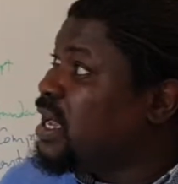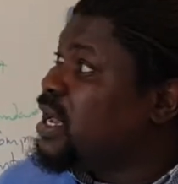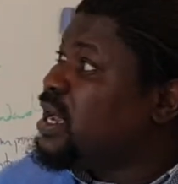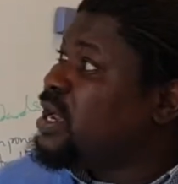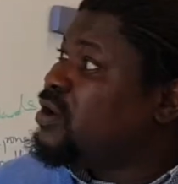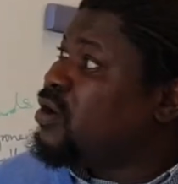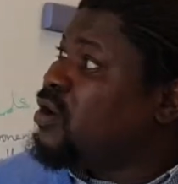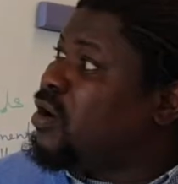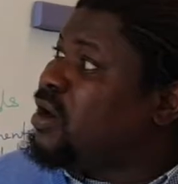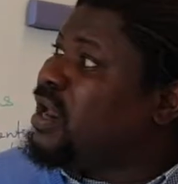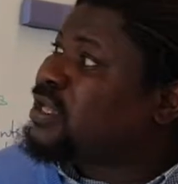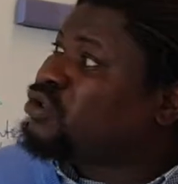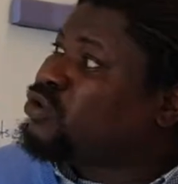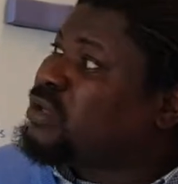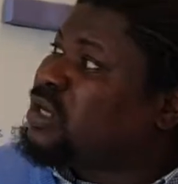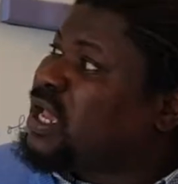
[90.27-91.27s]
in
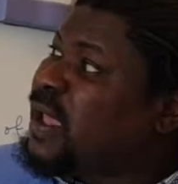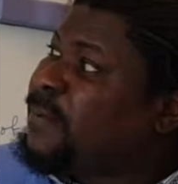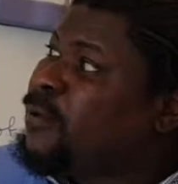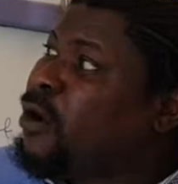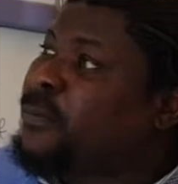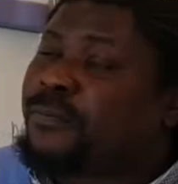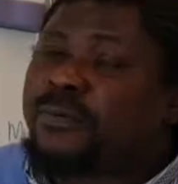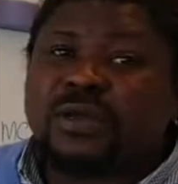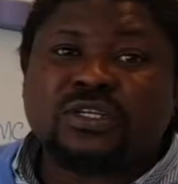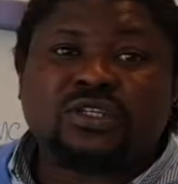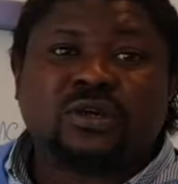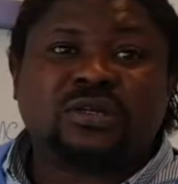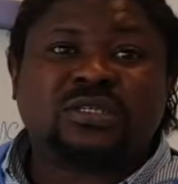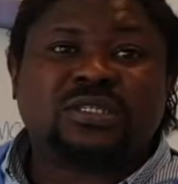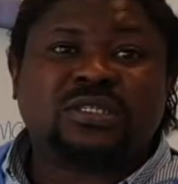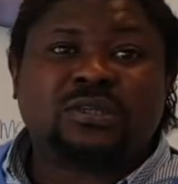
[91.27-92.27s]
order to keep
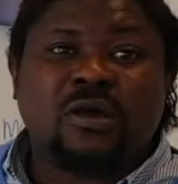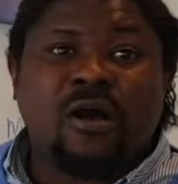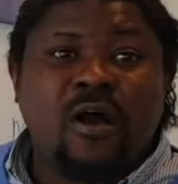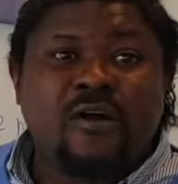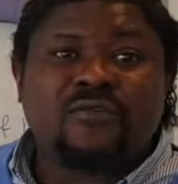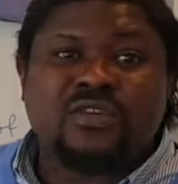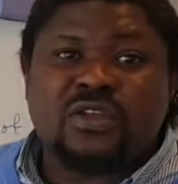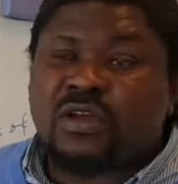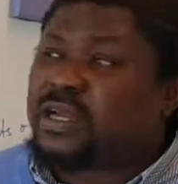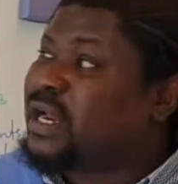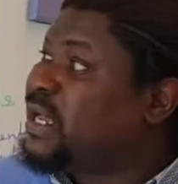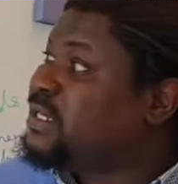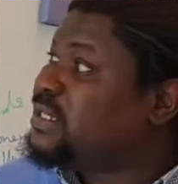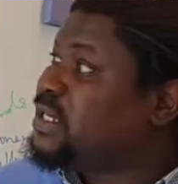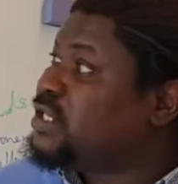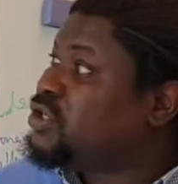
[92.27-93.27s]
operations of the
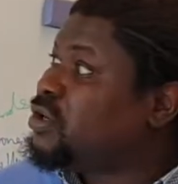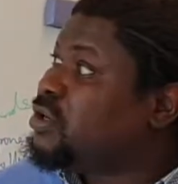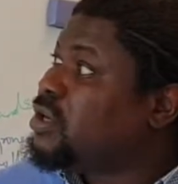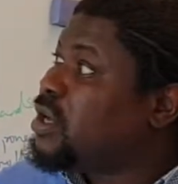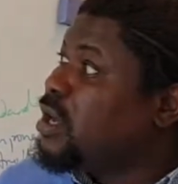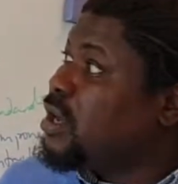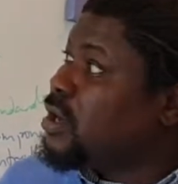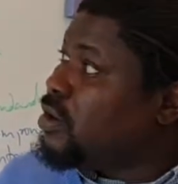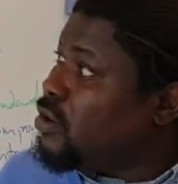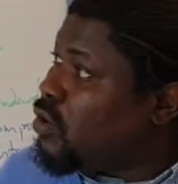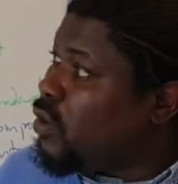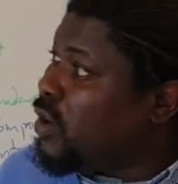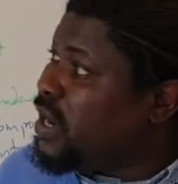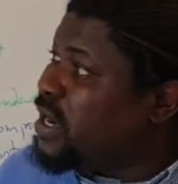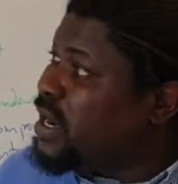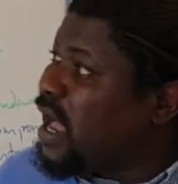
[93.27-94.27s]
organization
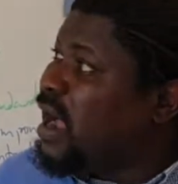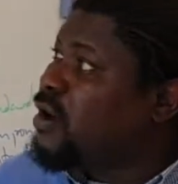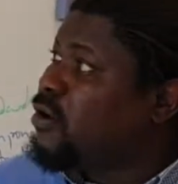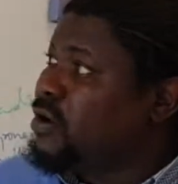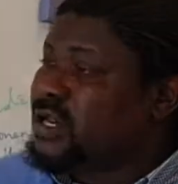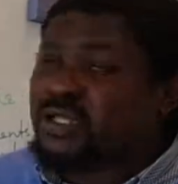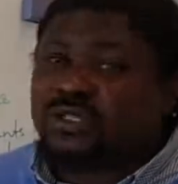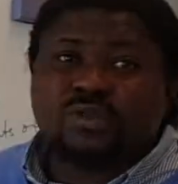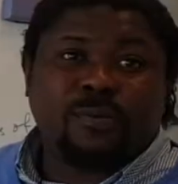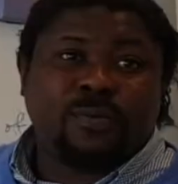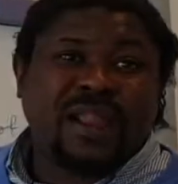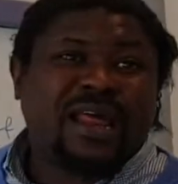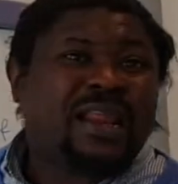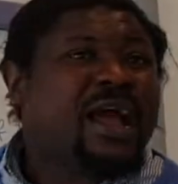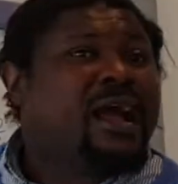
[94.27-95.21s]
going according to plan.